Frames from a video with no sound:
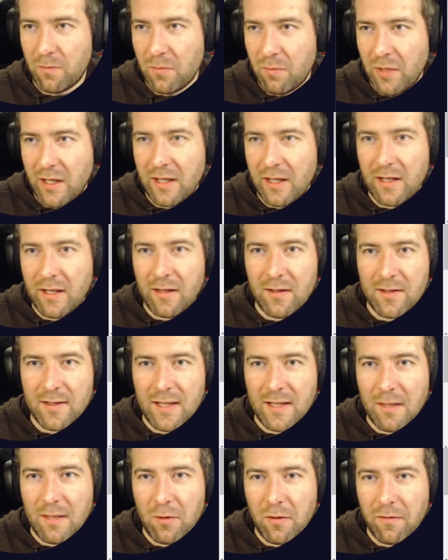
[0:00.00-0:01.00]
begin in the
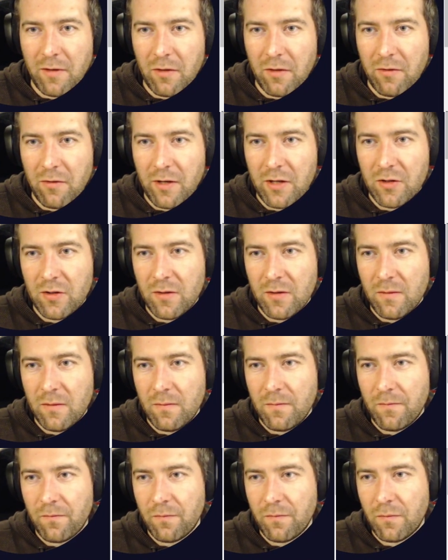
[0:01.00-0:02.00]
same configuration,
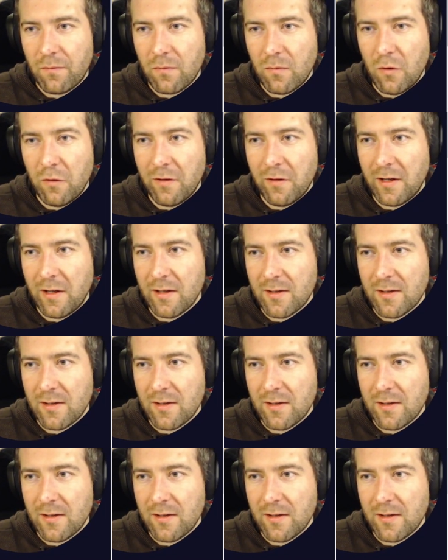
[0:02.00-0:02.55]
moving